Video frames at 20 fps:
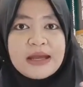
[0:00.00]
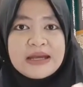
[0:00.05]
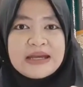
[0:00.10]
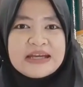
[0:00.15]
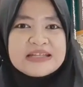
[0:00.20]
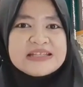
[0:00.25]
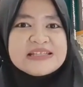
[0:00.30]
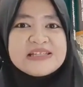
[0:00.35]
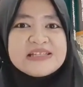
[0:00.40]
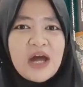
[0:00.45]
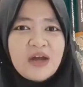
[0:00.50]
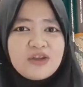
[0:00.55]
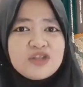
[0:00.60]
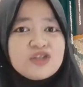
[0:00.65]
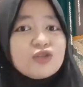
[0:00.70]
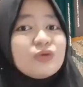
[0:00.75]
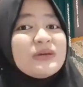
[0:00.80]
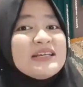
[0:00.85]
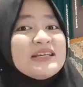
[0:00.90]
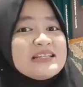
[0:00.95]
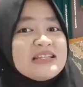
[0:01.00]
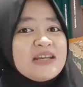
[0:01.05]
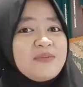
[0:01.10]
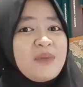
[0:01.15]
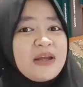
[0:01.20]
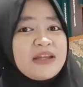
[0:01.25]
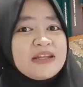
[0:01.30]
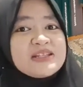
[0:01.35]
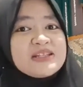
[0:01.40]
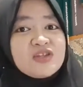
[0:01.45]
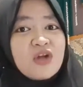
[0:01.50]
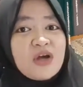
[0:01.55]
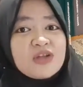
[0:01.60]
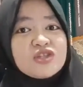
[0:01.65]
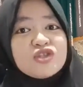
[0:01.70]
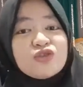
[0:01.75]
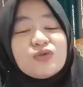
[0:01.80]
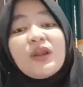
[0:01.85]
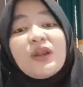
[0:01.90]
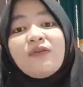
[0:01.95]
it's not too easy but it's
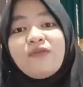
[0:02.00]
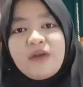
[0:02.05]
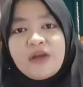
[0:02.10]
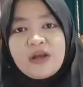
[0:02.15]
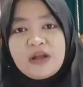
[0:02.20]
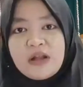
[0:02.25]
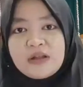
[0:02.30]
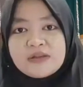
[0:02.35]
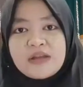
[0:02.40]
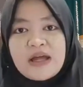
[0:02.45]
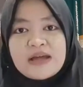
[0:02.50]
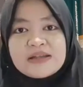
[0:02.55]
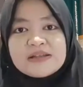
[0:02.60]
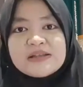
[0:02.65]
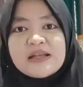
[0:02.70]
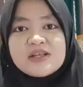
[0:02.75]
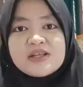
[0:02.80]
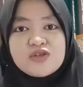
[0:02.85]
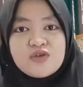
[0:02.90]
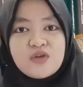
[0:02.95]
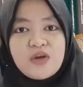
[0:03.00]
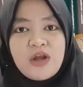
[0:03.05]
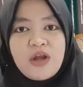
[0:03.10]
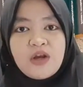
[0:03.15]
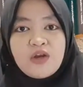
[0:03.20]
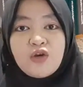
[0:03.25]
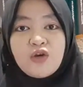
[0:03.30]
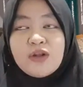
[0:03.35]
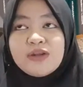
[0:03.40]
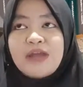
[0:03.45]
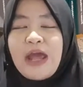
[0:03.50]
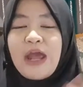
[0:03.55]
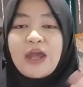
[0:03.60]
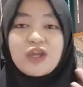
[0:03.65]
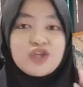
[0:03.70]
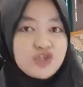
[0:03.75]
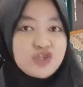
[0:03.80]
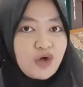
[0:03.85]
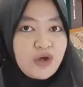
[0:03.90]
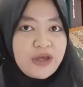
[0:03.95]
not too difficult that the student could
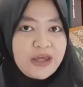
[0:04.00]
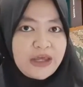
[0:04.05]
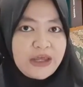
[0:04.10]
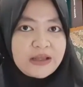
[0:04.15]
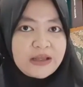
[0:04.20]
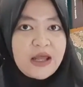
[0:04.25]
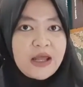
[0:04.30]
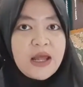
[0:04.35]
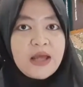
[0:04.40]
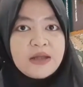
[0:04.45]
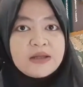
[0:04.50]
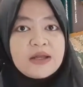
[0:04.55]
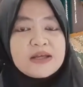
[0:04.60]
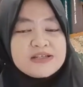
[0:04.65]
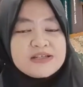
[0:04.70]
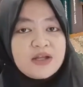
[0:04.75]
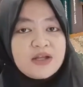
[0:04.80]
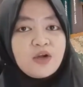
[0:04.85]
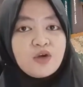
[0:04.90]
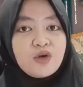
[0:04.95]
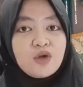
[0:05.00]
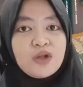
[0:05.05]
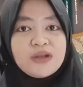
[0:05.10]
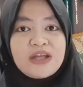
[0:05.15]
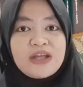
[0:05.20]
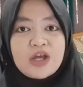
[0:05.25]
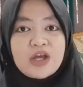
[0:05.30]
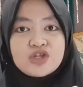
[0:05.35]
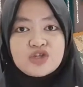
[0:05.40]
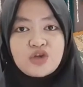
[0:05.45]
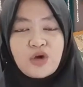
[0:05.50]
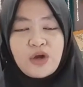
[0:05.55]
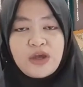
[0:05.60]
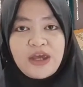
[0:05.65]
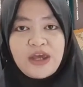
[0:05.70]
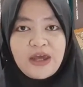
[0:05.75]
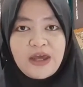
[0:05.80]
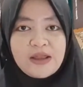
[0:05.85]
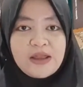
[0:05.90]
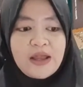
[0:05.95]
enjoy it. They still could enjoy
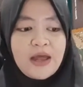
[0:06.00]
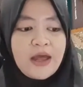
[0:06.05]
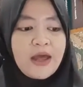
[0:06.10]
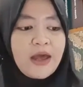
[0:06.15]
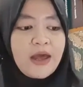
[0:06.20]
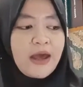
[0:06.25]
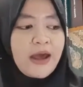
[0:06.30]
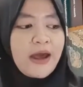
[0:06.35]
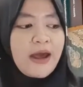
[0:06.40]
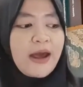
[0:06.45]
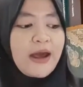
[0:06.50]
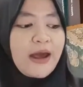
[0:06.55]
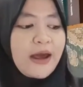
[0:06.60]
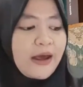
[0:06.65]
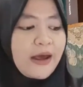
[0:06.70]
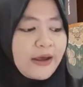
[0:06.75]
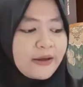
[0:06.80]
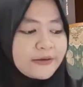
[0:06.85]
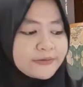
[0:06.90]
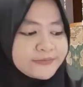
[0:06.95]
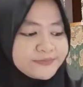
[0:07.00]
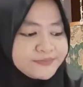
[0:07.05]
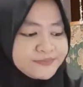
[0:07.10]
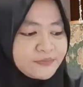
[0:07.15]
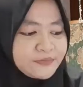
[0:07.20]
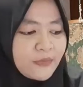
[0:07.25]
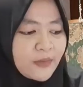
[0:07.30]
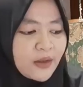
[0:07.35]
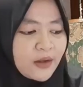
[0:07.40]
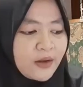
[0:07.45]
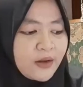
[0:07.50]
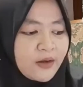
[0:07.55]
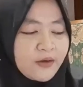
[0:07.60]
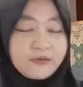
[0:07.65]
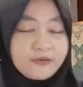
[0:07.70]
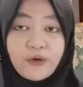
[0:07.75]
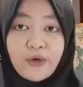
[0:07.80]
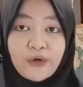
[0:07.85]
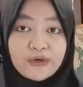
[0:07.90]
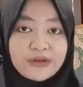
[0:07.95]
it, and
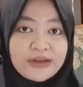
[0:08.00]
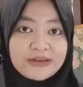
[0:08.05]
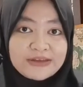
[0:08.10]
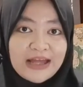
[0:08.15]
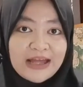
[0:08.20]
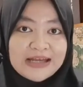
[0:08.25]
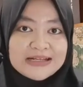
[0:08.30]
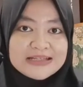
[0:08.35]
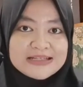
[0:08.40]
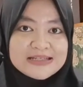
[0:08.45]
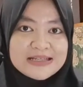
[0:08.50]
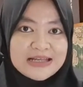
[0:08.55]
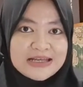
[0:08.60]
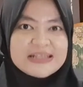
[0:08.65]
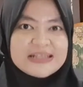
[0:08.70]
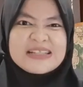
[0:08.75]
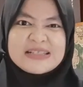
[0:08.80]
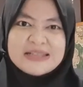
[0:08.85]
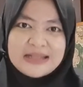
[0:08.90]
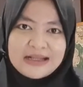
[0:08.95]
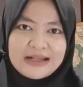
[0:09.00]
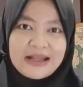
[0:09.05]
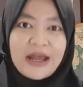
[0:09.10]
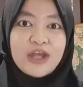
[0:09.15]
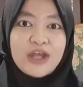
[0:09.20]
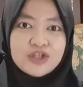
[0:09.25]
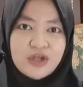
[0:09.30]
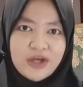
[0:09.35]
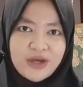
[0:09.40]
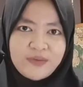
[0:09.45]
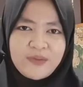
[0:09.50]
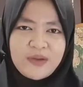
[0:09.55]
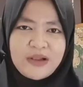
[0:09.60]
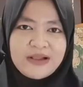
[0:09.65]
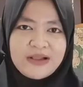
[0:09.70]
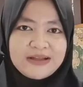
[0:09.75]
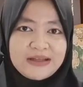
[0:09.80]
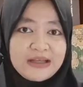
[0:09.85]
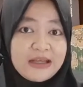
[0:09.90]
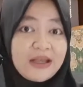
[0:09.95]
for the text, it's still
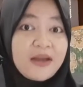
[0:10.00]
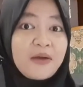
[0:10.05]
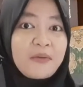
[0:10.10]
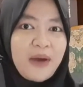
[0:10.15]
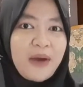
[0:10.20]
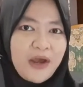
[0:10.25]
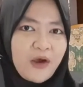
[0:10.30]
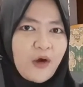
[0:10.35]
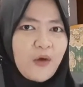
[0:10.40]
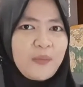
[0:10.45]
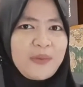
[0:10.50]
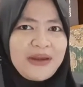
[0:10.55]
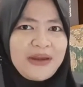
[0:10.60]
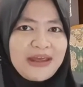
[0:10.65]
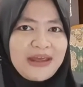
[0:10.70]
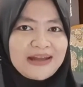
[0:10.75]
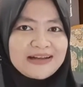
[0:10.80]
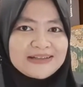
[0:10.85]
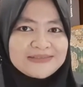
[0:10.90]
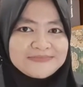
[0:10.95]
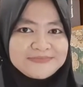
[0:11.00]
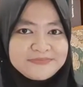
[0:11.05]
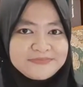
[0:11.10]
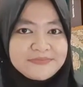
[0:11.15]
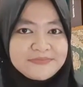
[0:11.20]
enjoyable in my opinion.